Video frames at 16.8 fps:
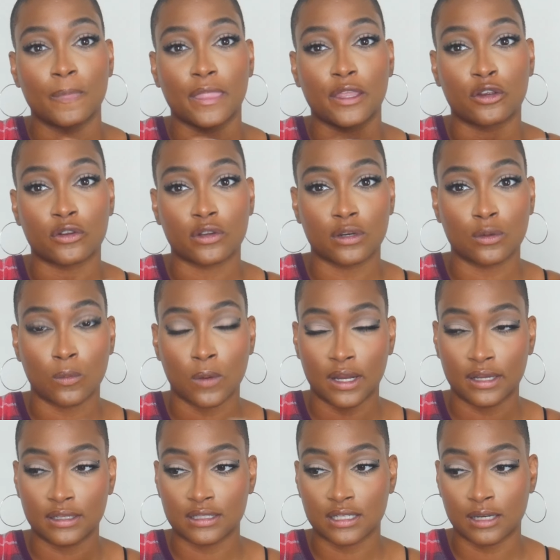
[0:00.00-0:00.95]
you're gonna
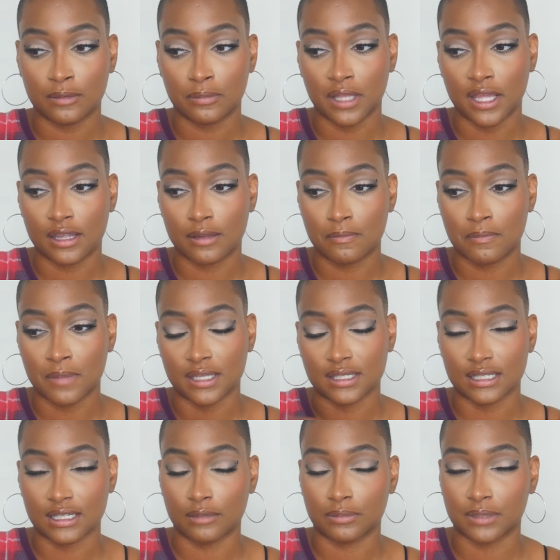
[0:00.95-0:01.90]
wind up like
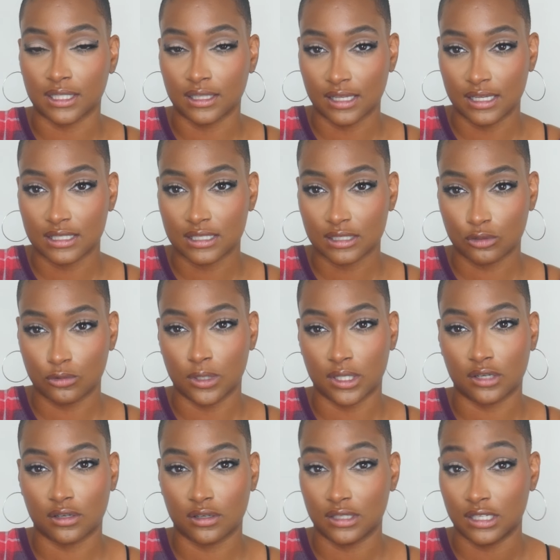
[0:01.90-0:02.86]
messing up the lace
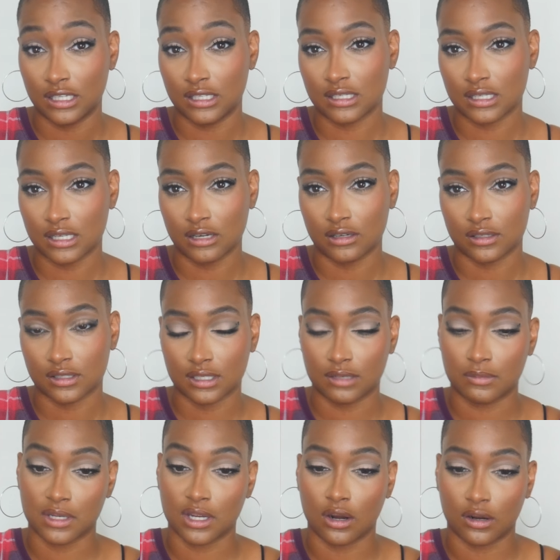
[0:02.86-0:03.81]
quicker and easier and it's
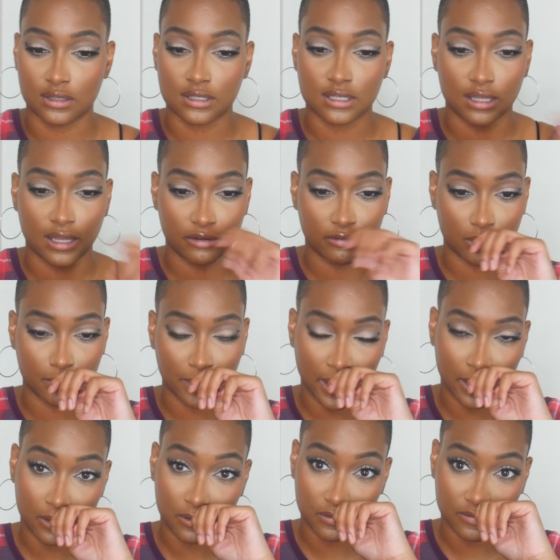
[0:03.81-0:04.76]
gonna be hard to like
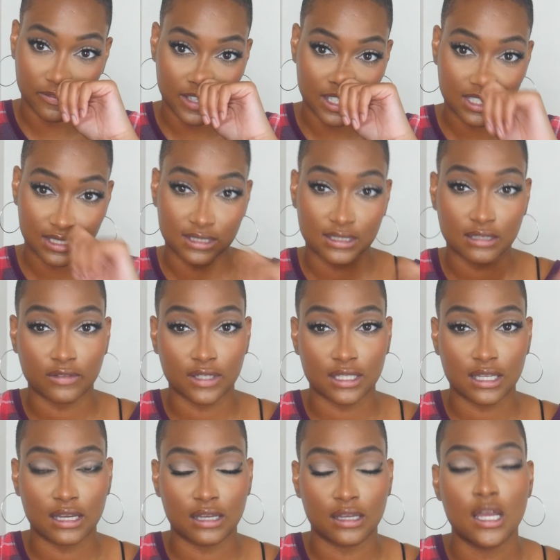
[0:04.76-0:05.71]
repair and fix and stuff like
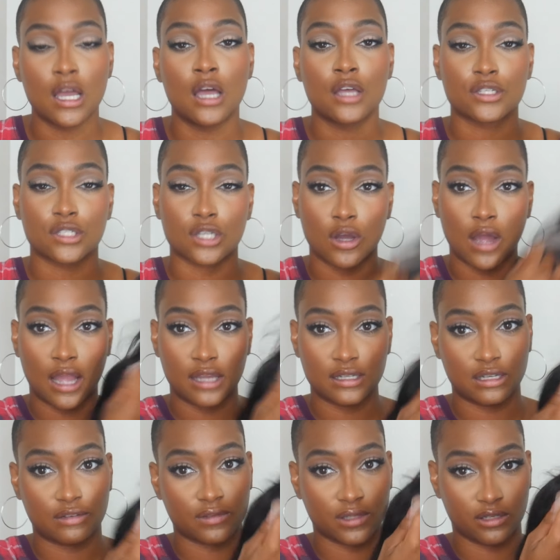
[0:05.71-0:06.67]
that. So I
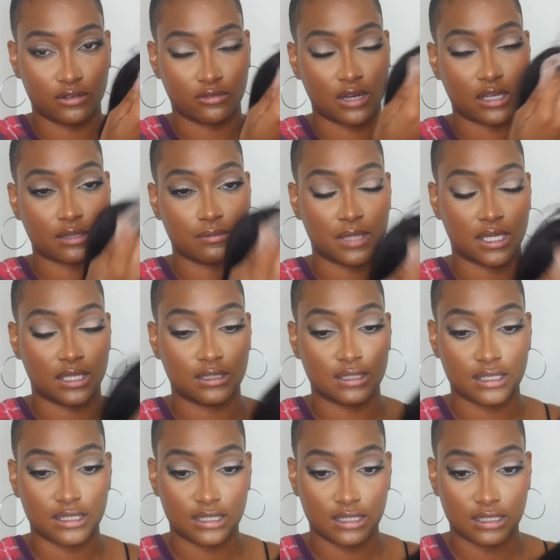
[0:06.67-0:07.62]
definitely recommend
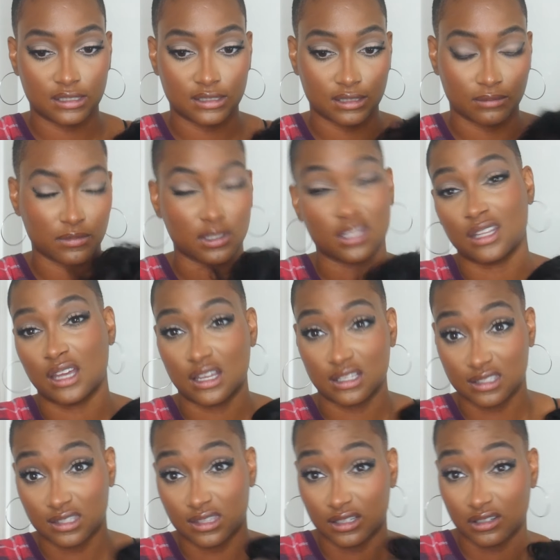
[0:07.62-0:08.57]
getting something that
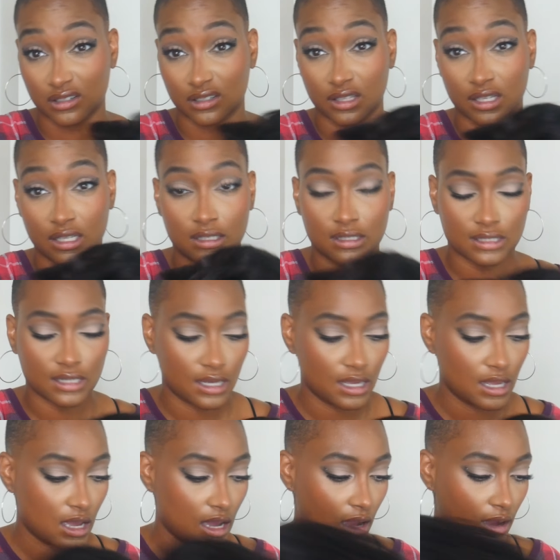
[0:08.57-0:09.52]
has thicker lace.
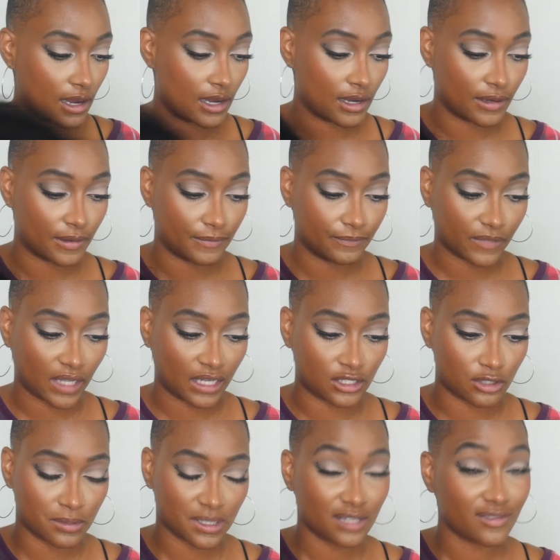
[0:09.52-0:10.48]
Um, I
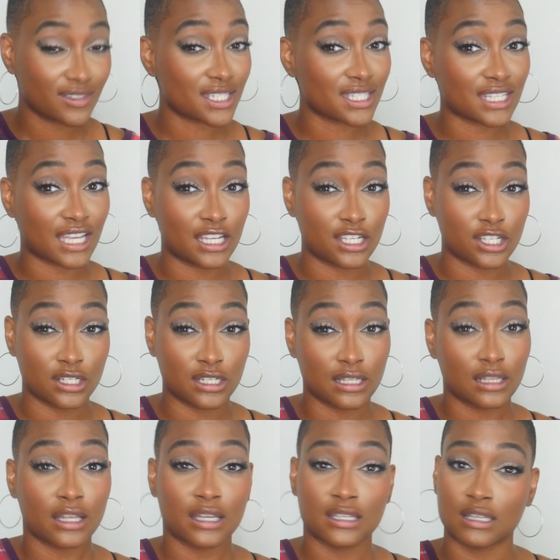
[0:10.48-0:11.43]
do believe this is
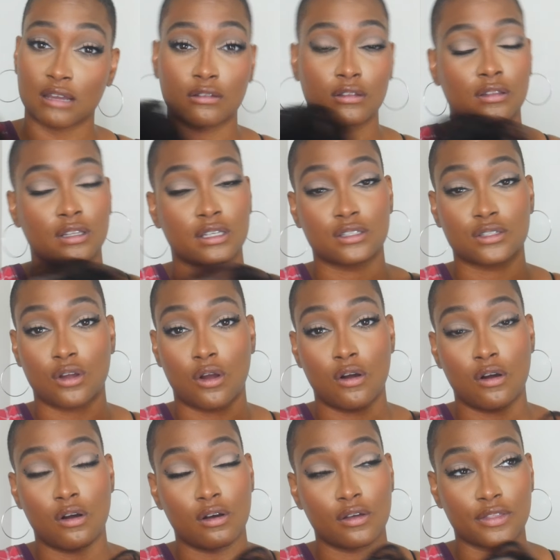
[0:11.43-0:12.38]
HD lace. I will list
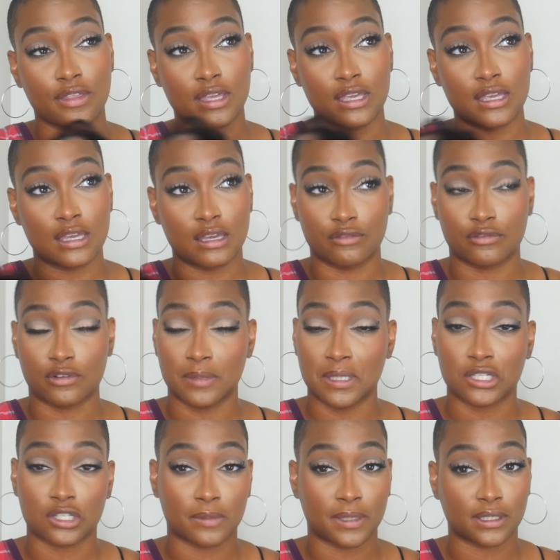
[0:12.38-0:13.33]
all the
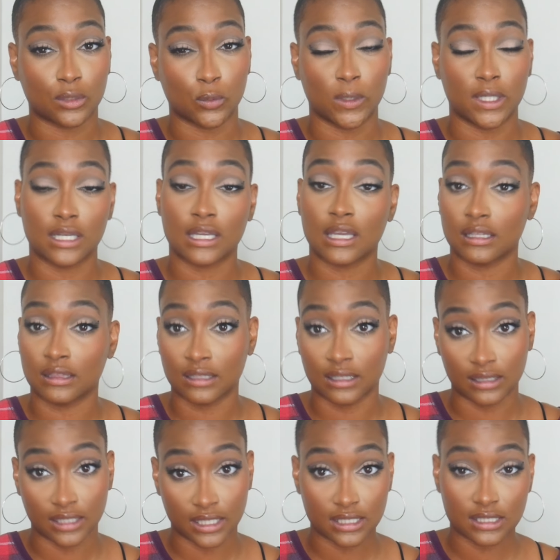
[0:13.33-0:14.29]
information about the wig and the
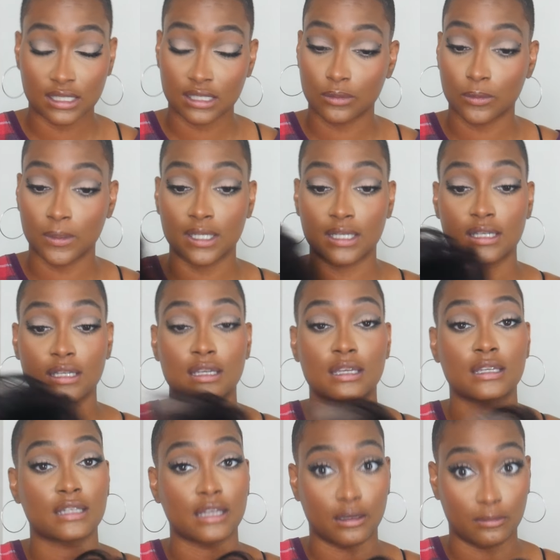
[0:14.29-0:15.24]
link to the wig
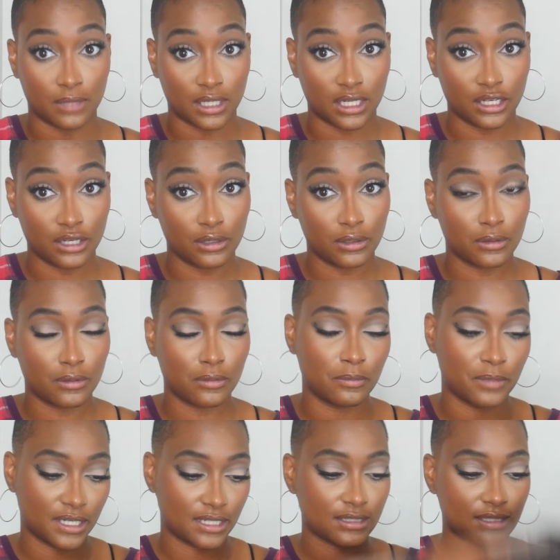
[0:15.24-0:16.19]
down below.
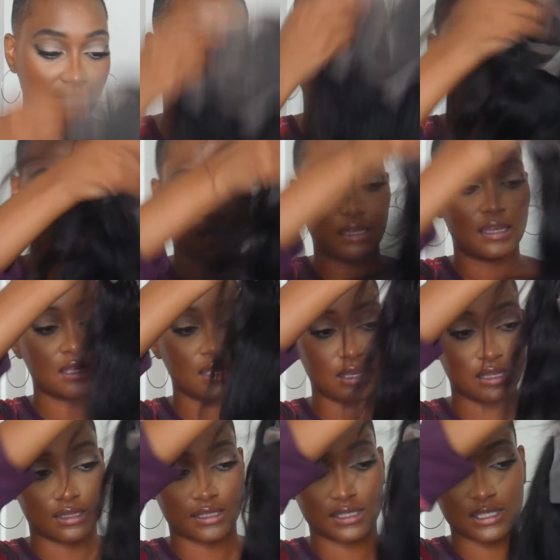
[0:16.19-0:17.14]
But
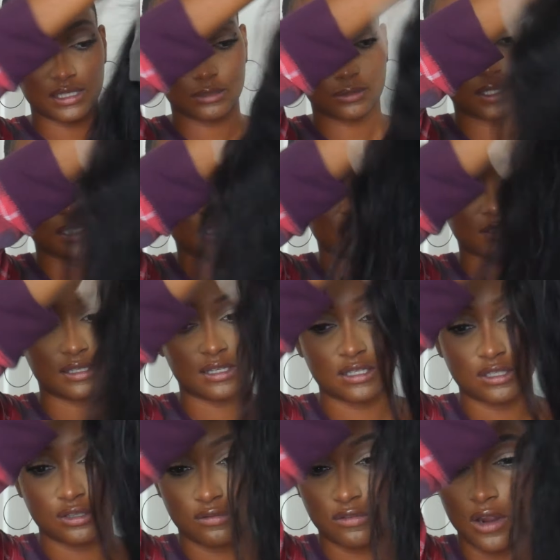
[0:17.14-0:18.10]
yeah, this is what it looks like
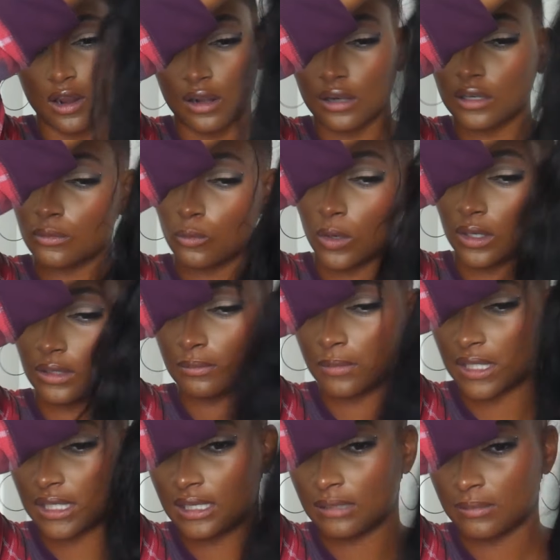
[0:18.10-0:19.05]
so far.
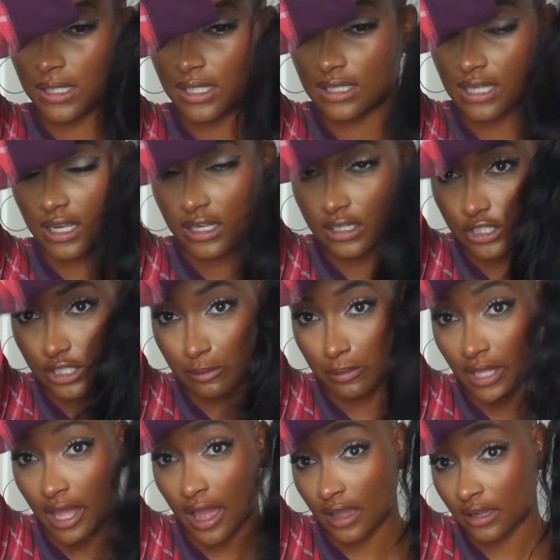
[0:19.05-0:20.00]
1B, I'm gonna dye it jet
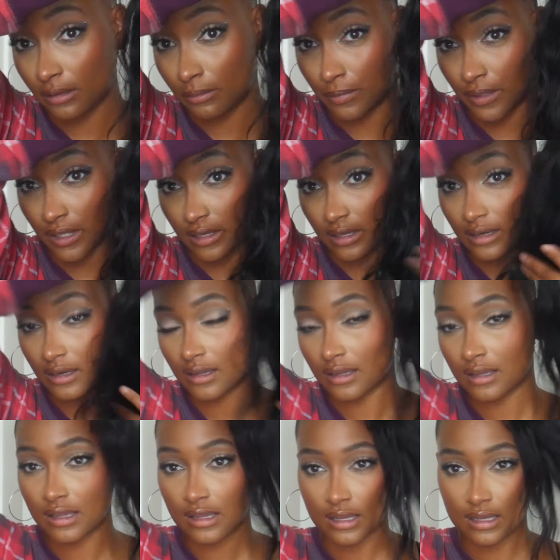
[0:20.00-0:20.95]
black, but
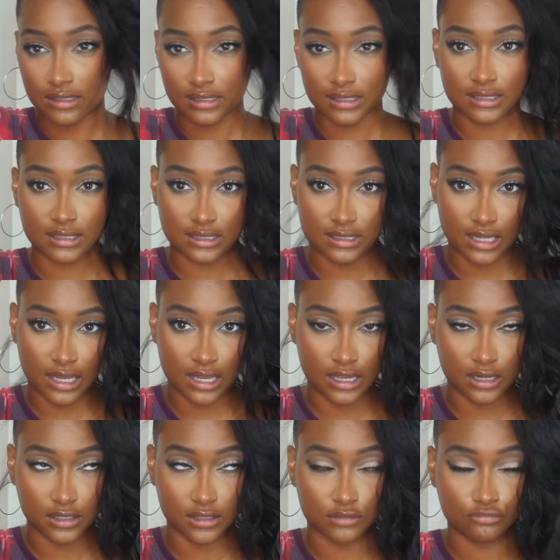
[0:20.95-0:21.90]
this is the
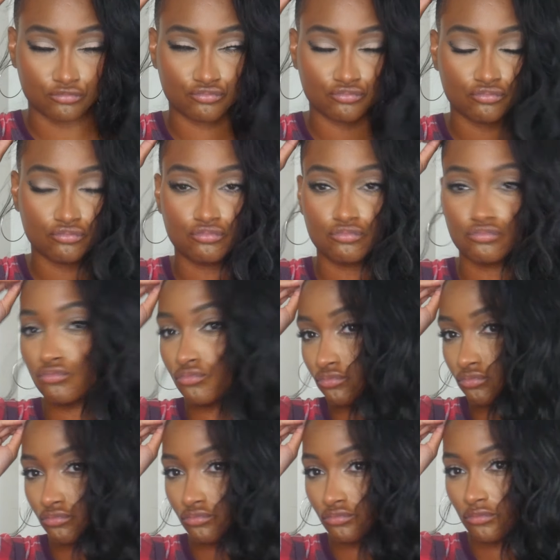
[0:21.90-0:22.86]
hair.
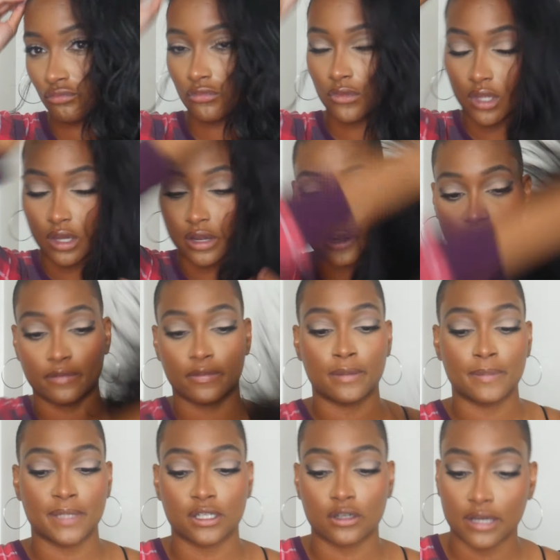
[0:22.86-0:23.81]
All right,
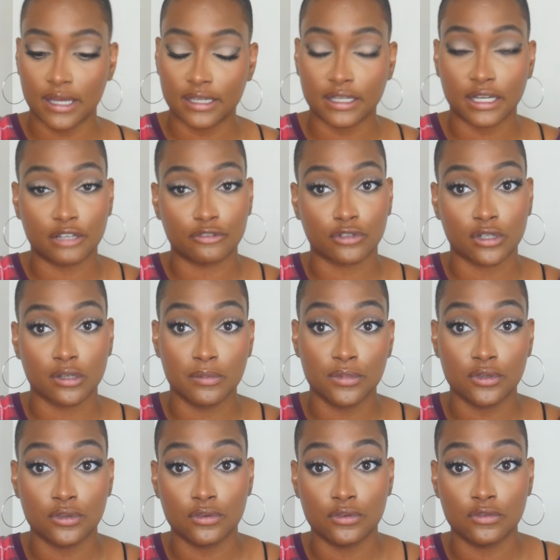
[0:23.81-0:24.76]
let me go ahead and
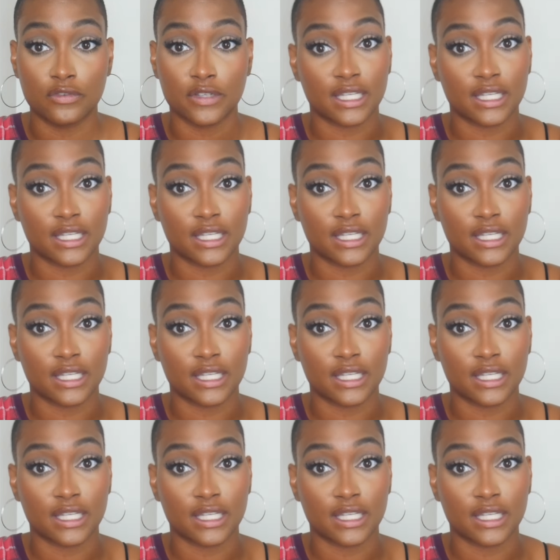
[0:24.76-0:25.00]
remove the